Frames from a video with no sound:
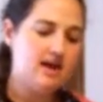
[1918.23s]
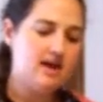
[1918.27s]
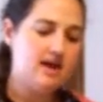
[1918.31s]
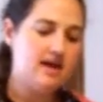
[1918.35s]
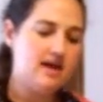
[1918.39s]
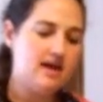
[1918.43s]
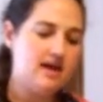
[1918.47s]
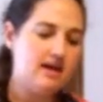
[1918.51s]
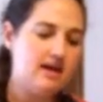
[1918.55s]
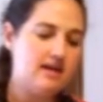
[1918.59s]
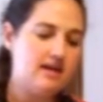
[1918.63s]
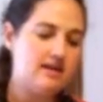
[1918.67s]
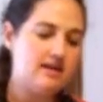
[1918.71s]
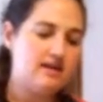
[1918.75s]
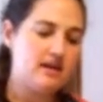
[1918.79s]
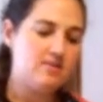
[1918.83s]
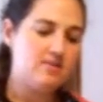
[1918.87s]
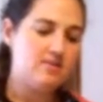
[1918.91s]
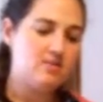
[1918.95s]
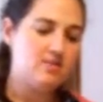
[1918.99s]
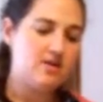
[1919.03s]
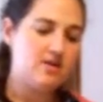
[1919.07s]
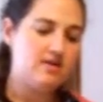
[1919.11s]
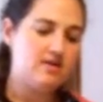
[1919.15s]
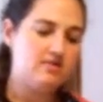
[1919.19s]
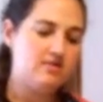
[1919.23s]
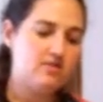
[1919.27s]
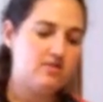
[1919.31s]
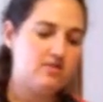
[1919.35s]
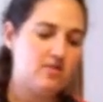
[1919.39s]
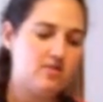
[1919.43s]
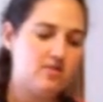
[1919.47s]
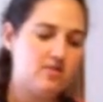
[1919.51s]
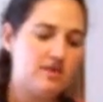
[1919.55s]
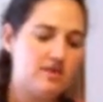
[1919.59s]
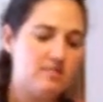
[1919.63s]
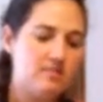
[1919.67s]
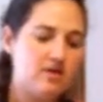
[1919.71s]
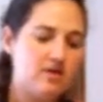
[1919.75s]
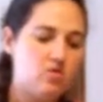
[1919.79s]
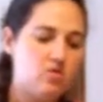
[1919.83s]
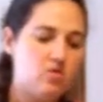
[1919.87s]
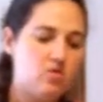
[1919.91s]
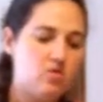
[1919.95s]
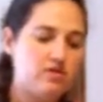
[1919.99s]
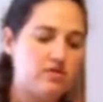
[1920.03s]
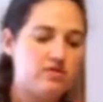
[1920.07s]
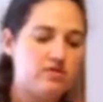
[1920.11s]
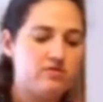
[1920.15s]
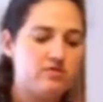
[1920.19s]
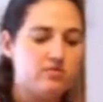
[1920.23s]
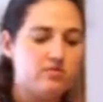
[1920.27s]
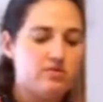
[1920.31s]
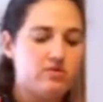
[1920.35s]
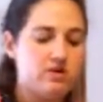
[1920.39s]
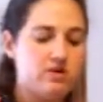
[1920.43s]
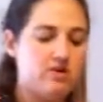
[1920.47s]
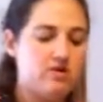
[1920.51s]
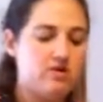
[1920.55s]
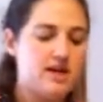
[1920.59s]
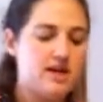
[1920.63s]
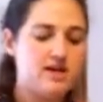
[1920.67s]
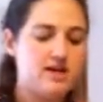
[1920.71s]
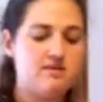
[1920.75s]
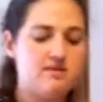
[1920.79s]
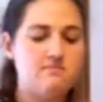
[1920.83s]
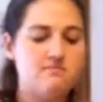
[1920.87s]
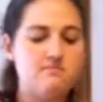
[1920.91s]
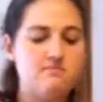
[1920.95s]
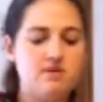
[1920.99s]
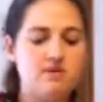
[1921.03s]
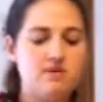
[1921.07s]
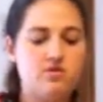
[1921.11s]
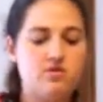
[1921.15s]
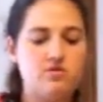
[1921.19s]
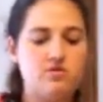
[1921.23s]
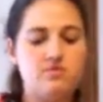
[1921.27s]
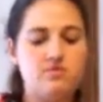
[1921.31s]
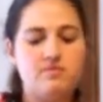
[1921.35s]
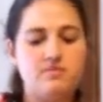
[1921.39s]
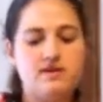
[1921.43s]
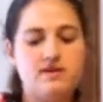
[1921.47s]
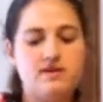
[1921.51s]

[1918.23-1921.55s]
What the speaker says: and I put it so that my corners were going in the middle